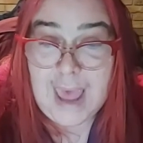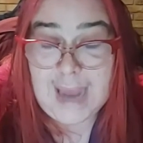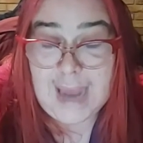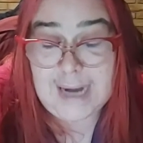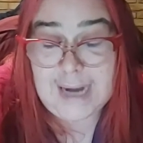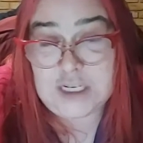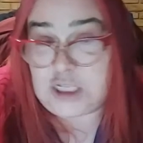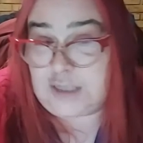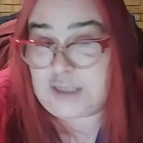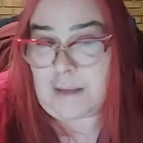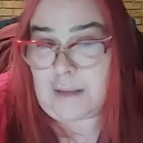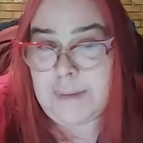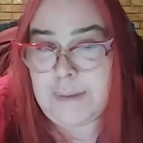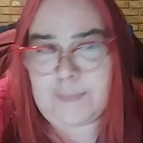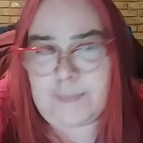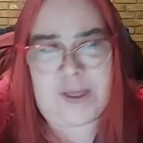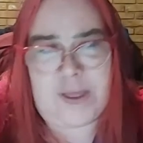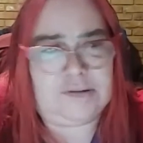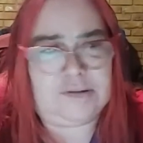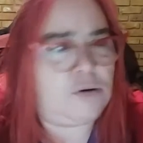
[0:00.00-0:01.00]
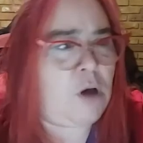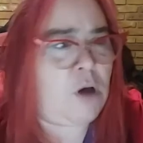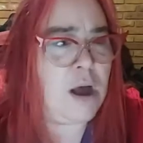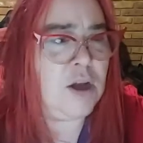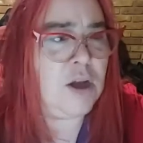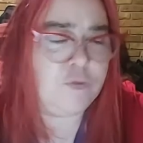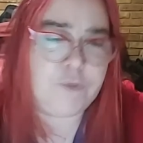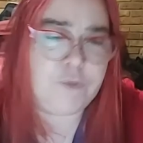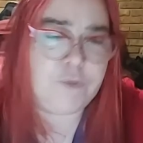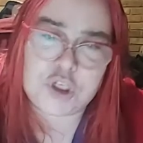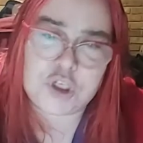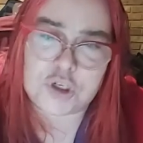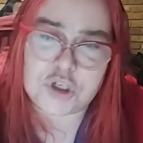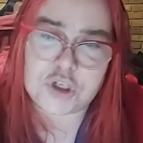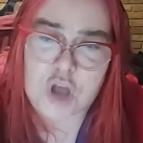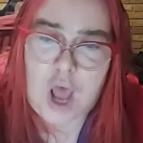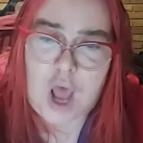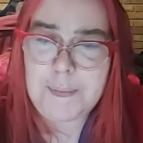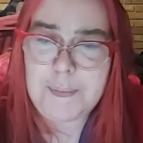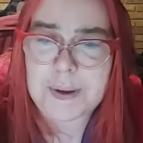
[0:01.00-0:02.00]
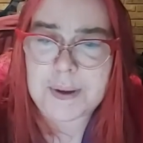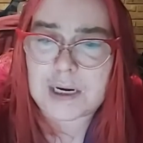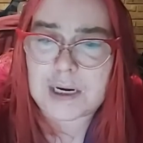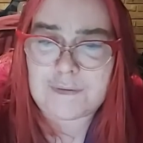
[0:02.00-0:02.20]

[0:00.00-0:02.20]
And to some people, that's a controversial topic.